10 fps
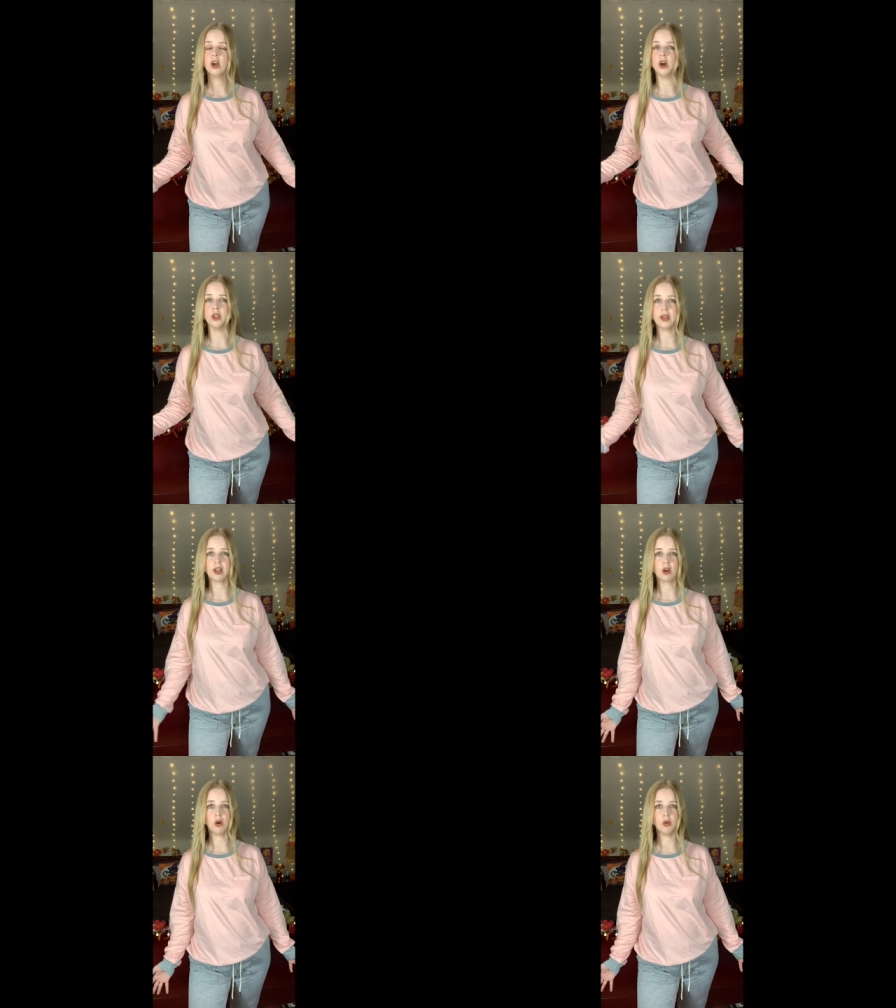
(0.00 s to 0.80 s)
or you get
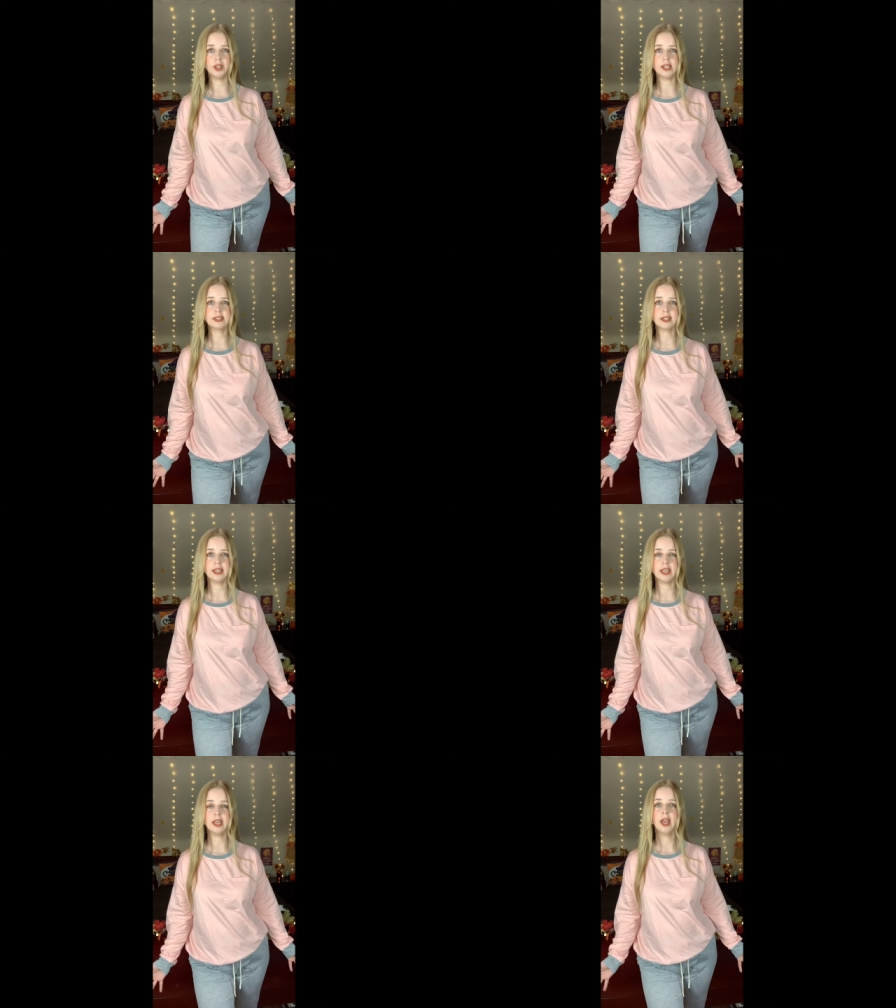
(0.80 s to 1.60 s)
cold
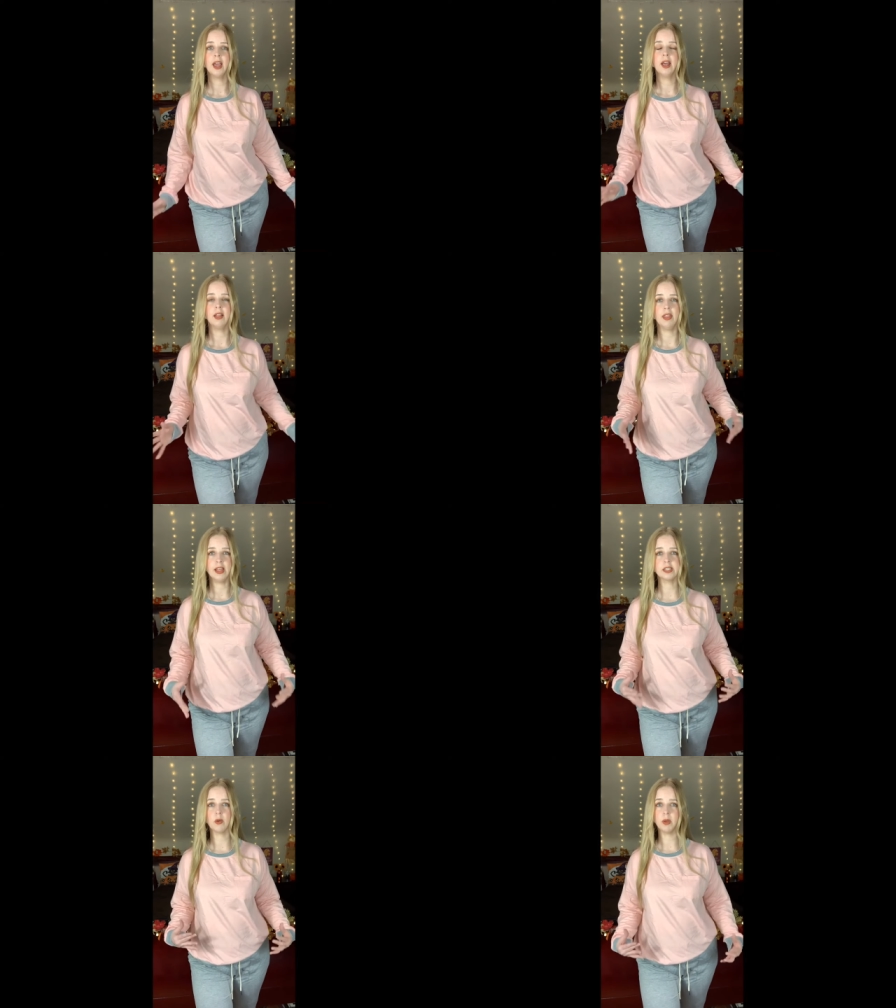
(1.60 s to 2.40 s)
easily,
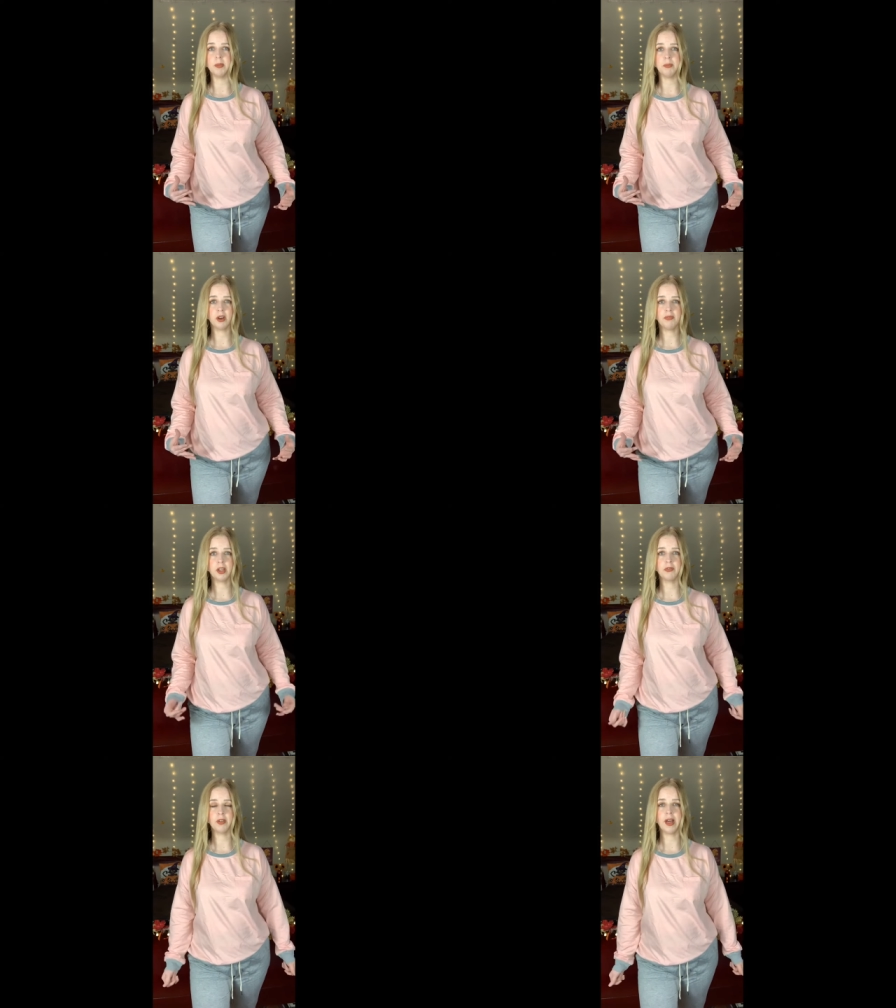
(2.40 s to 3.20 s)
this would be
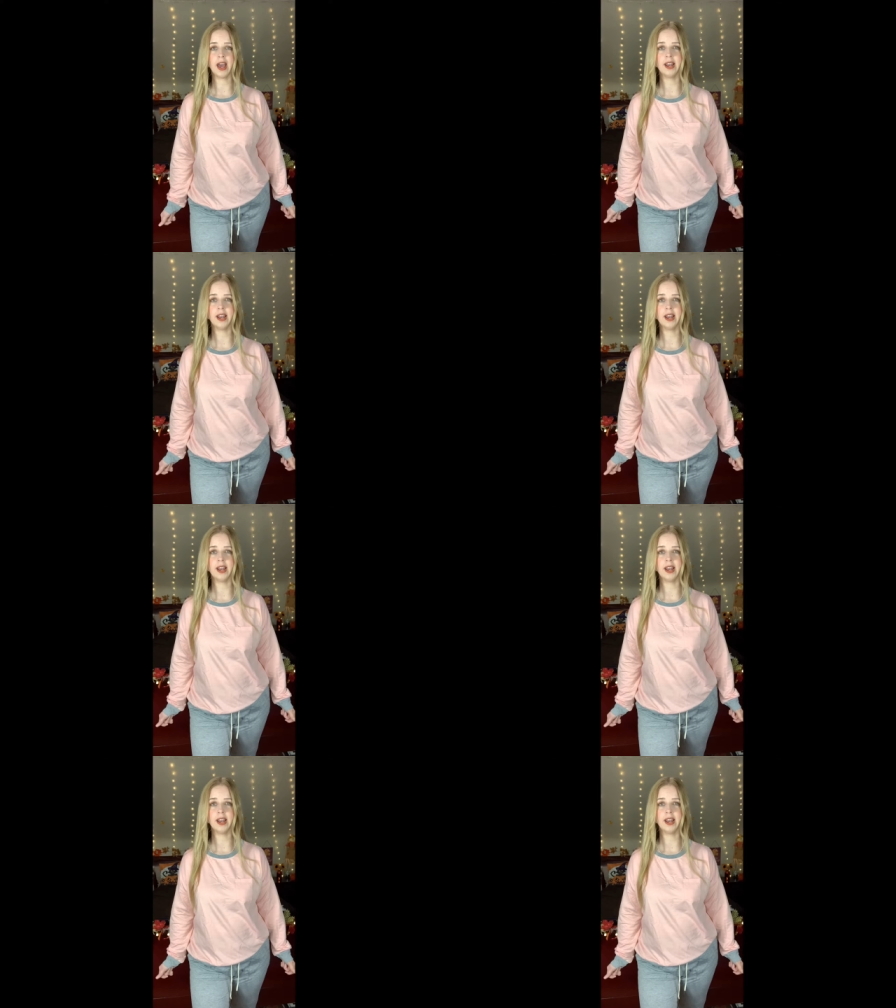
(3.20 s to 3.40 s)
perfect for that.